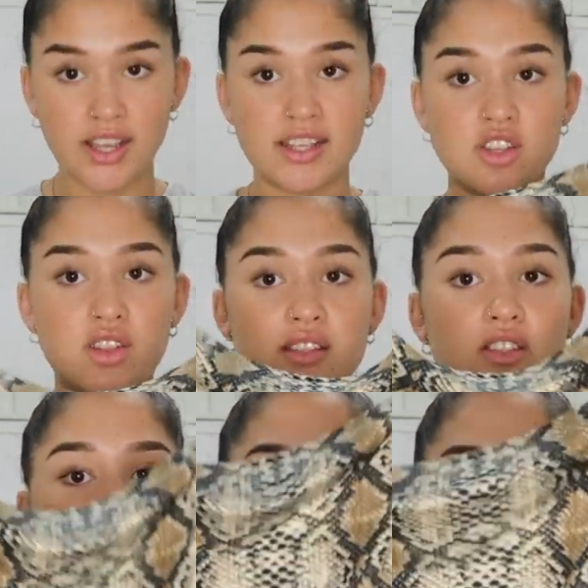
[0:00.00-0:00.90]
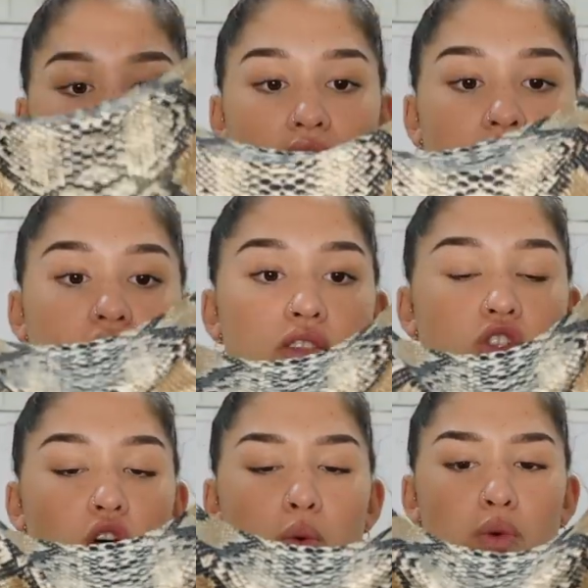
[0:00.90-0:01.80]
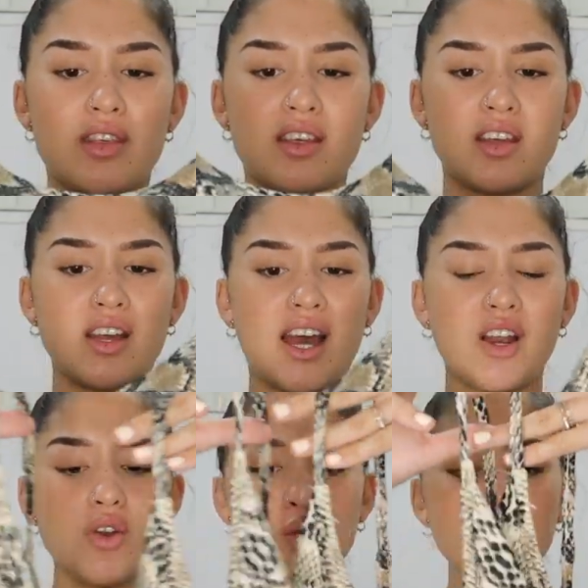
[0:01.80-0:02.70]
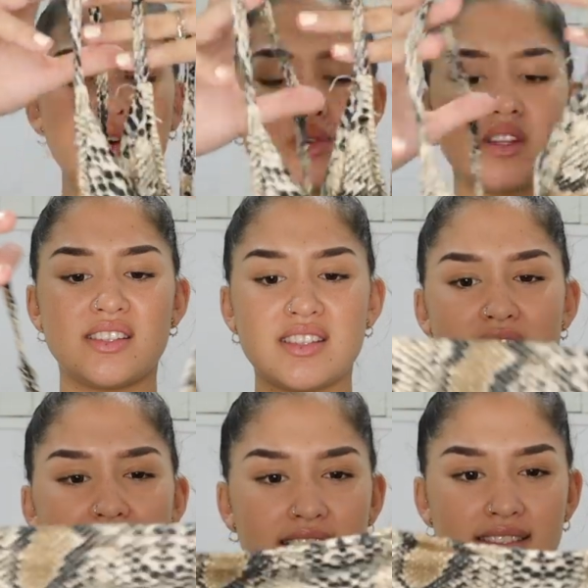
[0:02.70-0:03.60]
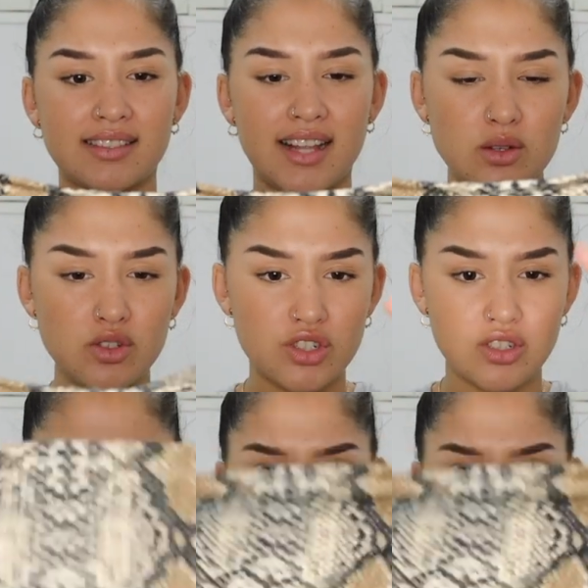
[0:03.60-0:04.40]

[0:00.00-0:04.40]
Okay, so this is just a top with, I don't know what you call this. Is it like a slouch?